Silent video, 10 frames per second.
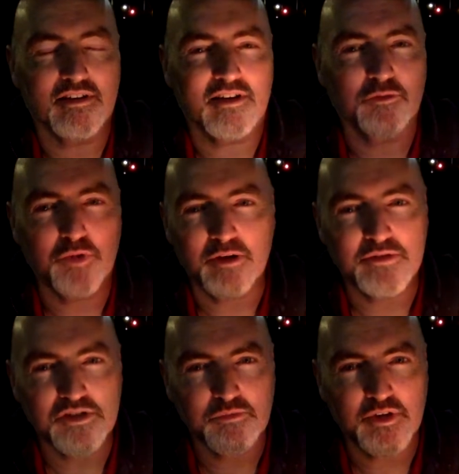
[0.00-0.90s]
And where
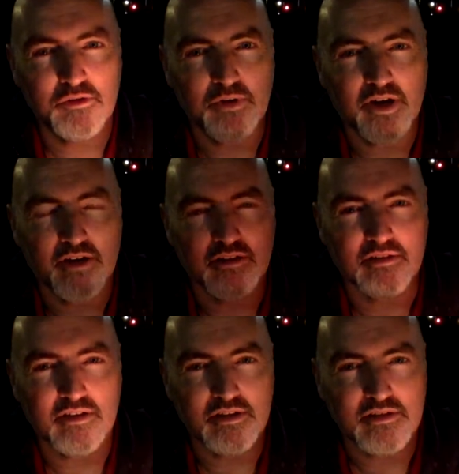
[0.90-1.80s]
would you be aware
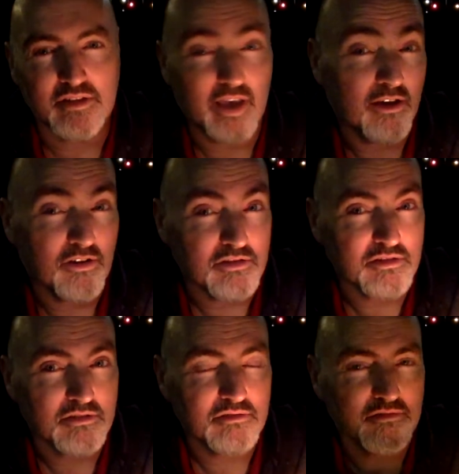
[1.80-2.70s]
that there's
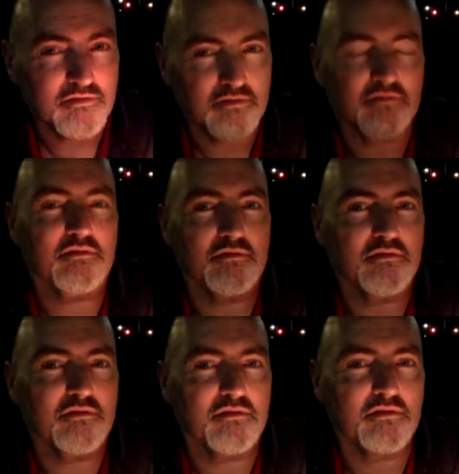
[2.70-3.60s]
chaos
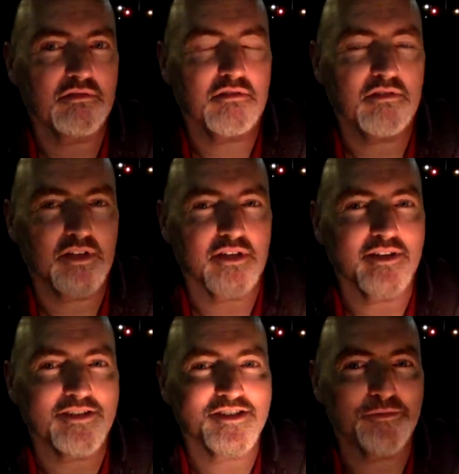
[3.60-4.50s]
that
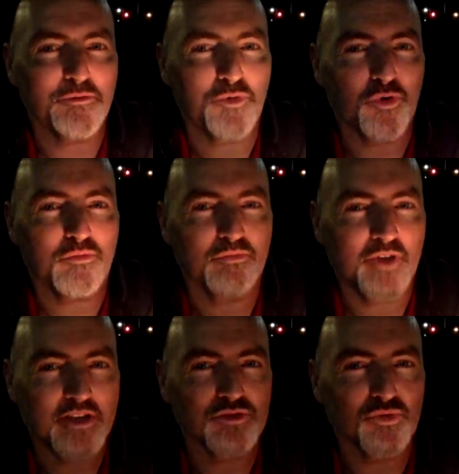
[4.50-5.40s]
needs to be brought
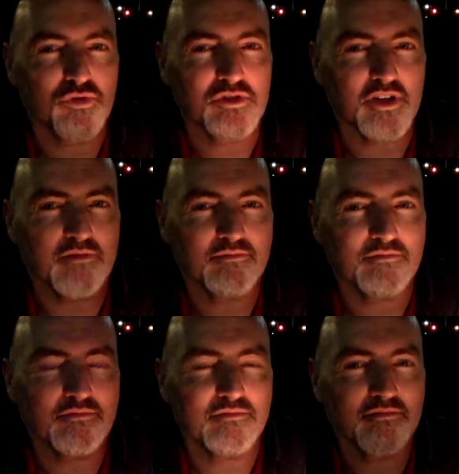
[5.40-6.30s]
into order?
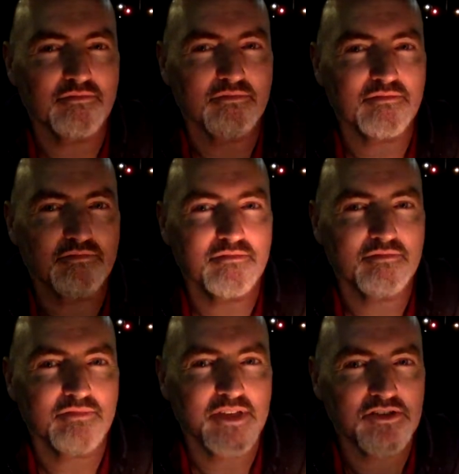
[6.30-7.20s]

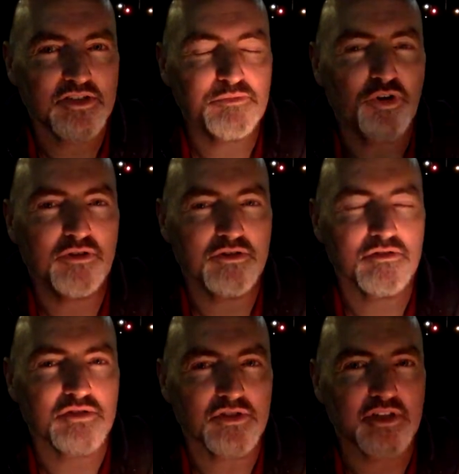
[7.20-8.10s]
Just ponder
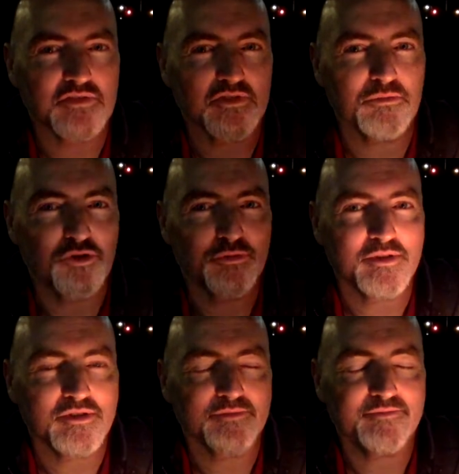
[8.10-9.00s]
those things for a
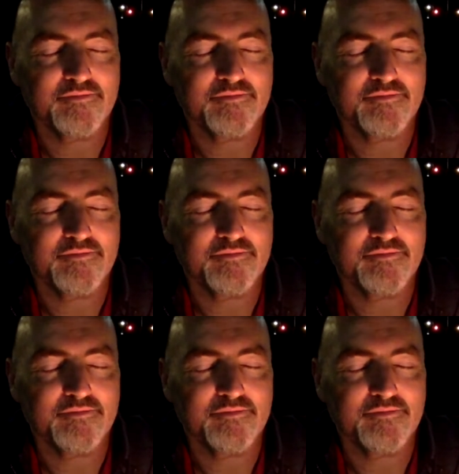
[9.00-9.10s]
moment.